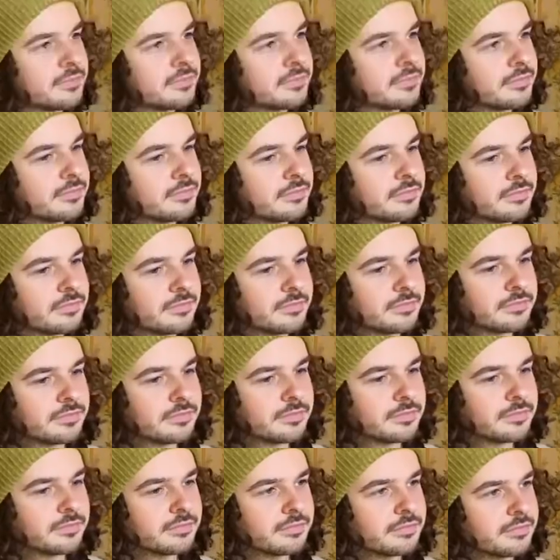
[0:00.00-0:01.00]

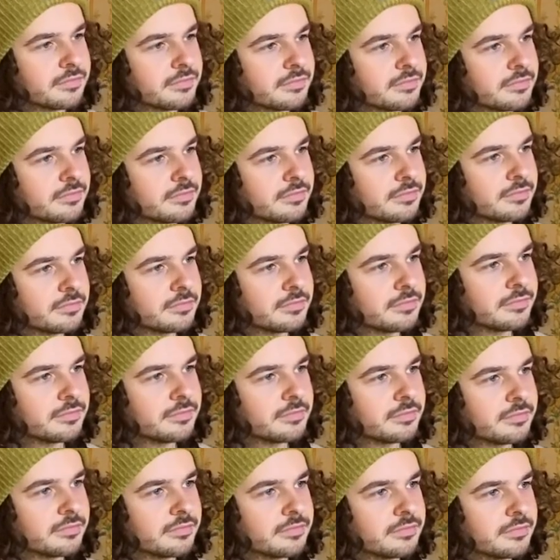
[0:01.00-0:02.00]

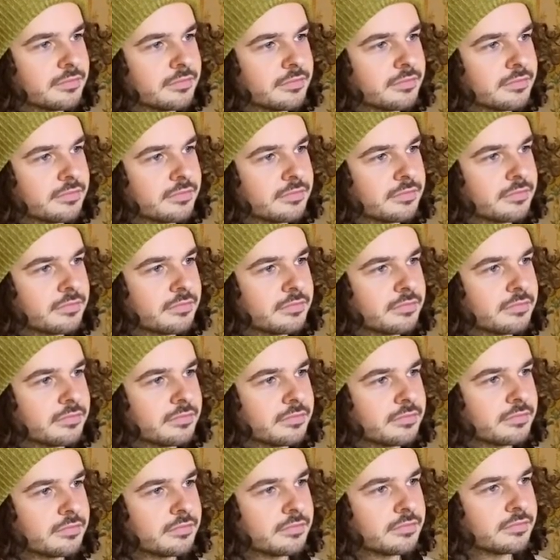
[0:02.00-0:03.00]

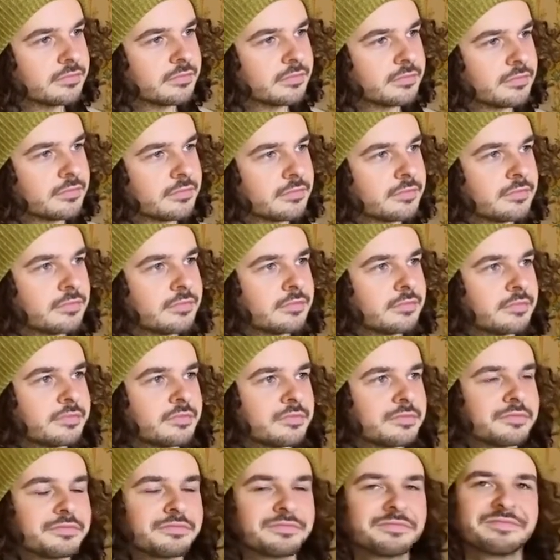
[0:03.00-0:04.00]

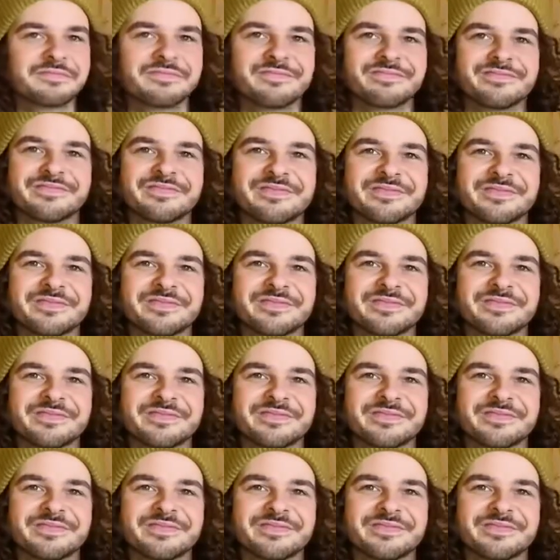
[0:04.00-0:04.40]
(silent)